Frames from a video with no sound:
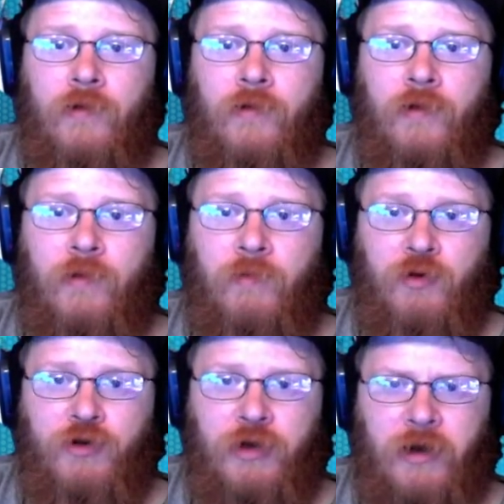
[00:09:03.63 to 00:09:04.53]
The
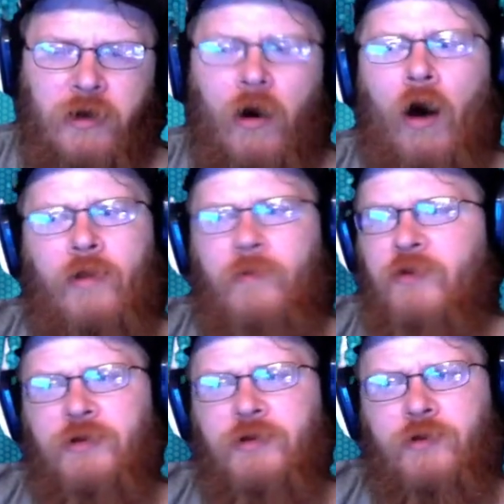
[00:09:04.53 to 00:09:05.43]
music, oh, the
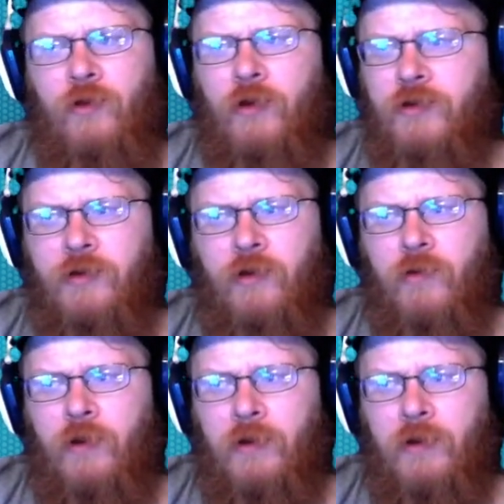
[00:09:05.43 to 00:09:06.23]
music so good.